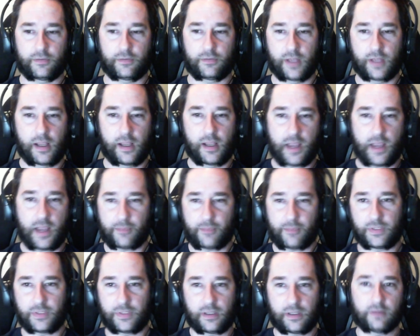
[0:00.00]

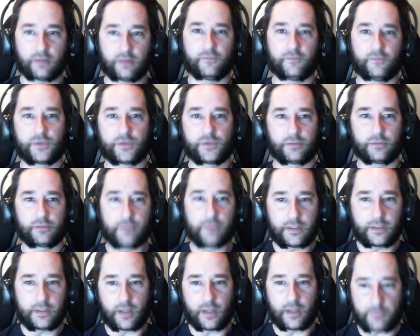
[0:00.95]
Happy
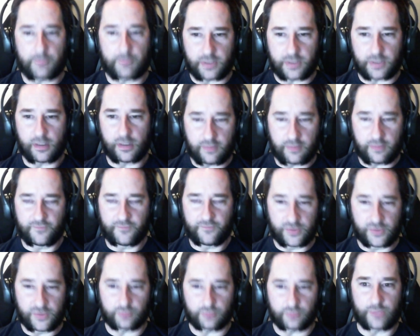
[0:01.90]
anniversary. Happy
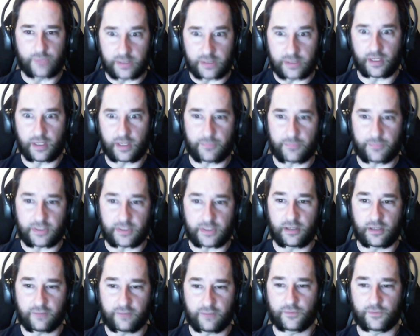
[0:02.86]
anniversary. Happy
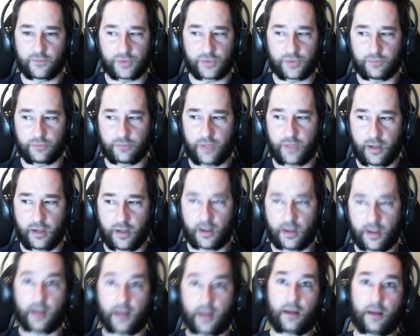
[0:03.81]
anniversary.
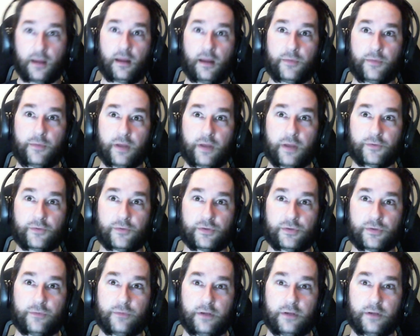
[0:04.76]
Happy anniversary.